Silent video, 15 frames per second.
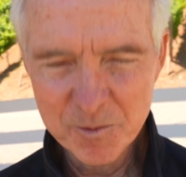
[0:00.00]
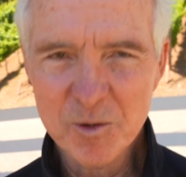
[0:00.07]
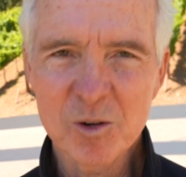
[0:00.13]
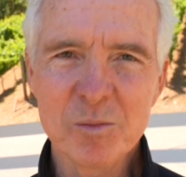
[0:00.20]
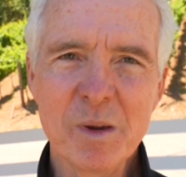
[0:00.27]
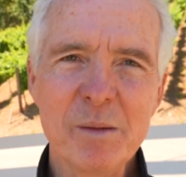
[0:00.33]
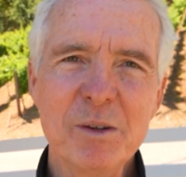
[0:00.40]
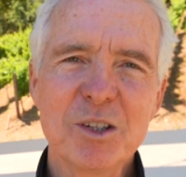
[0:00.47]

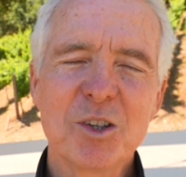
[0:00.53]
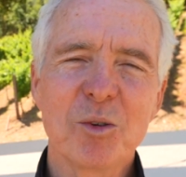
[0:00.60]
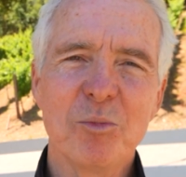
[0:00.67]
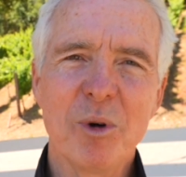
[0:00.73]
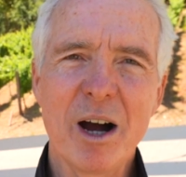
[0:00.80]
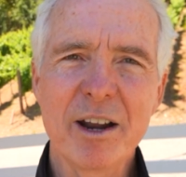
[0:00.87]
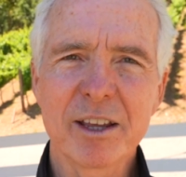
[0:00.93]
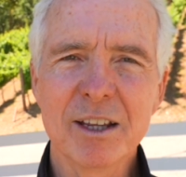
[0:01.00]
Or maybe it's your
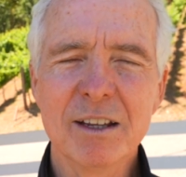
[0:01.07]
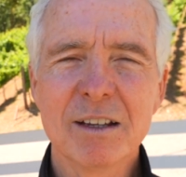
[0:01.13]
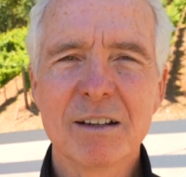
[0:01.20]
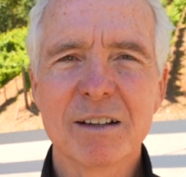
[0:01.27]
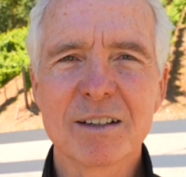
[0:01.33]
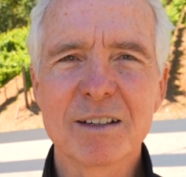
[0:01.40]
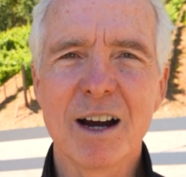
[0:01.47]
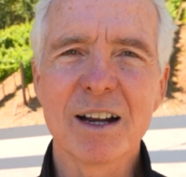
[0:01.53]
body.
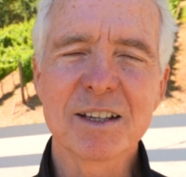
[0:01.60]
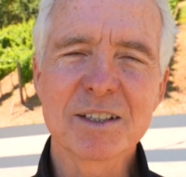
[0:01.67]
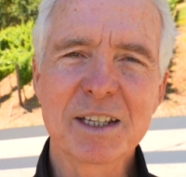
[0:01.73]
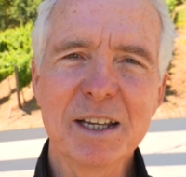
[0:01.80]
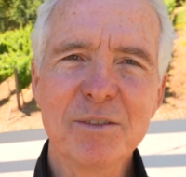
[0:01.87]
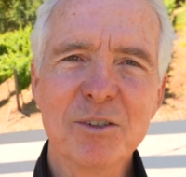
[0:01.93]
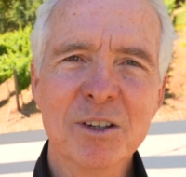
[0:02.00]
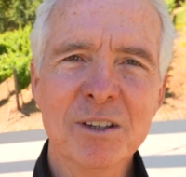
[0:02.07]
God has
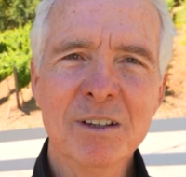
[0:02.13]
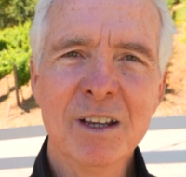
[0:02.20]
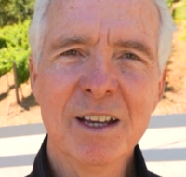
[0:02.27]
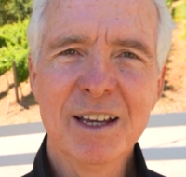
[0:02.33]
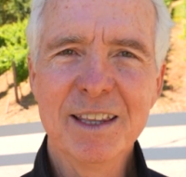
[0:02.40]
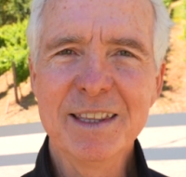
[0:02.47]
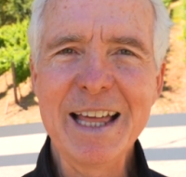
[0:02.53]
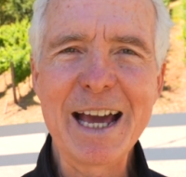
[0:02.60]
given
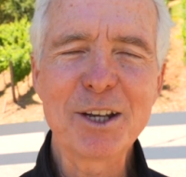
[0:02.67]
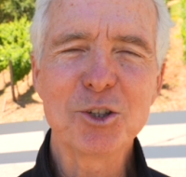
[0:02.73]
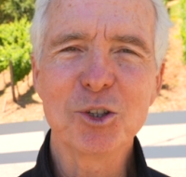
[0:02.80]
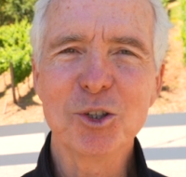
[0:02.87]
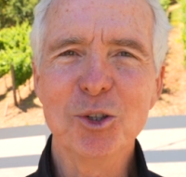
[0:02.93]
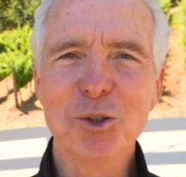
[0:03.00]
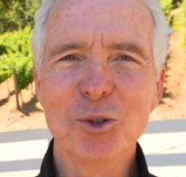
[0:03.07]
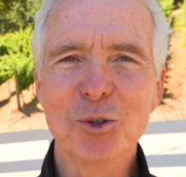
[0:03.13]
that to
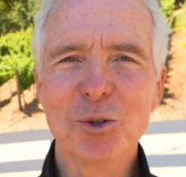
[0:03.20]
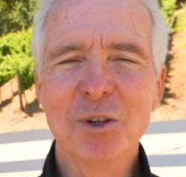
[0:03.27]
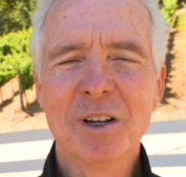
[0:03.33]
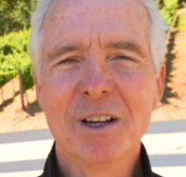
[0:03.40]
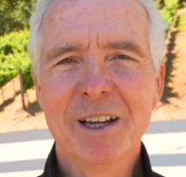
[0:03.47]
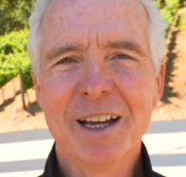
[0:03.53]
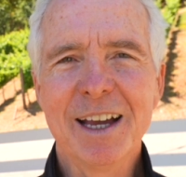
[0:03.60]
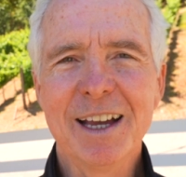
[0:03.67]
you
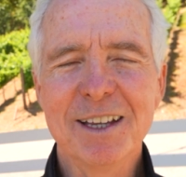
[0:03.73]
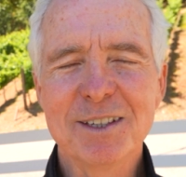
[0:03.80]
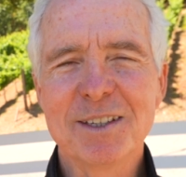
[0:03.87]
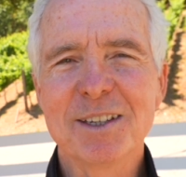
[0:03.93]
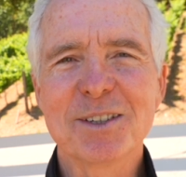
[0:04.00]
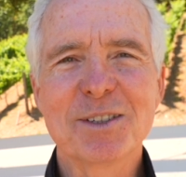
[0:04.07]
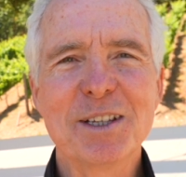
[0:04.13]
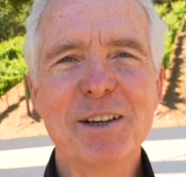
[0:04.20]
as
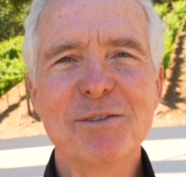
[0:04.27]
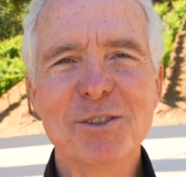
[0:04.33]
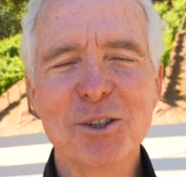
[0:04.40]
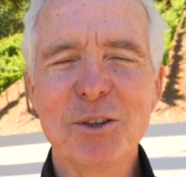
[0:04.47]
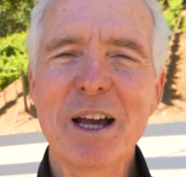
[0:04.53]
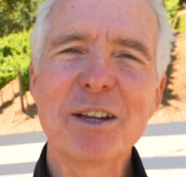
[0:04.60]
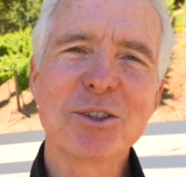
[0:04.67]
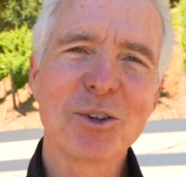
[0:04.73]
his gift to
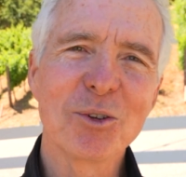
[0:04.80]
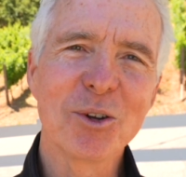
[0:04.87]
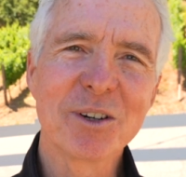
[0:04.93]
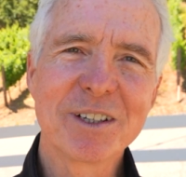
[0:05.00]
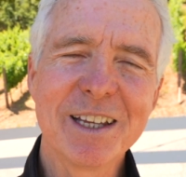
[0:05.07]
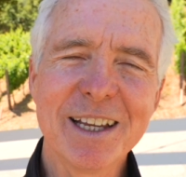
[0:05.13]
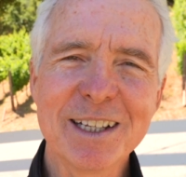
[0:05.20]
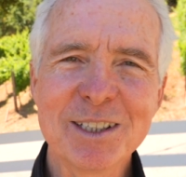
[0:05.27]
you. That's your little
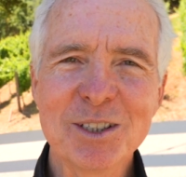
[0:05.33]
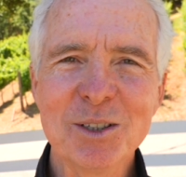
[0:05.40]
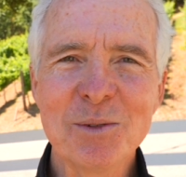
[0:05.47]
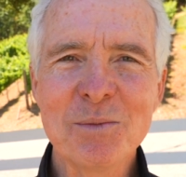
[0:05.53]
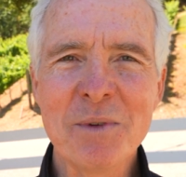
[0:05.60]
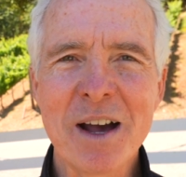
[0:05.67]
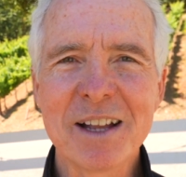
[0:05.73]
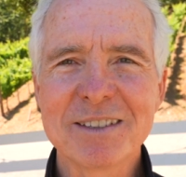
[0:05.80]

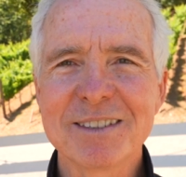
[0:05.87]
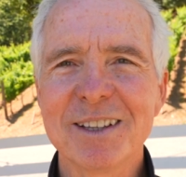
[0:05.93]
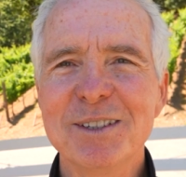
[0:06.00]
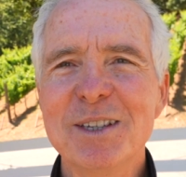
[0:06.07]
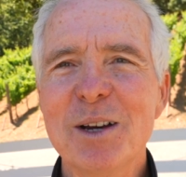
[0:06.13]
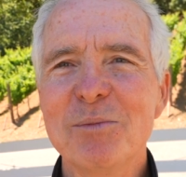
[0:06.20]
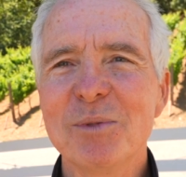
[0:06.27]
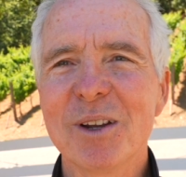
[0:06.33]
kingdom. That's the
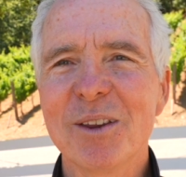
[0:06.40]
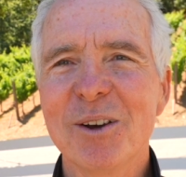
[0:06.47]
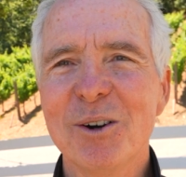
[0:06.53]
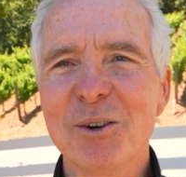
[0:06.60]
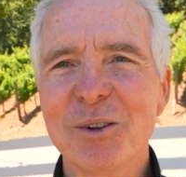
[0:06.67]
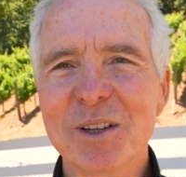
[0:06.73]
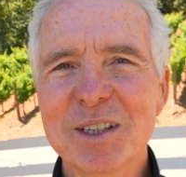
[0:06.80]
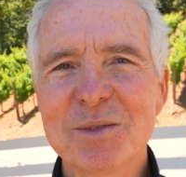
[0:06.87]
temple of the
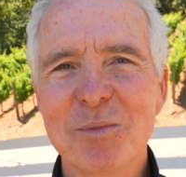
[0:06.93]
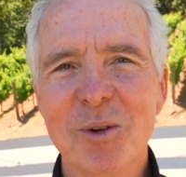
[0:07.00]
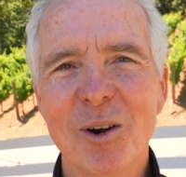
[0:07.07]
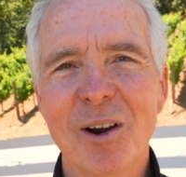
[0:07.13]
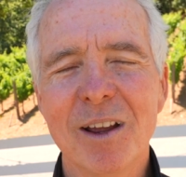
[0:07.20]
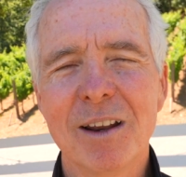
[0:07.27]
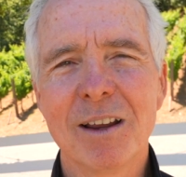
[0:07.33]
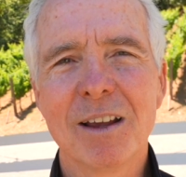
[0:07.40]
Holy
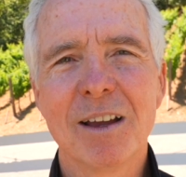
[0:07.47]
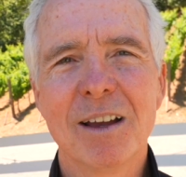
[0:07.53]
Spirit.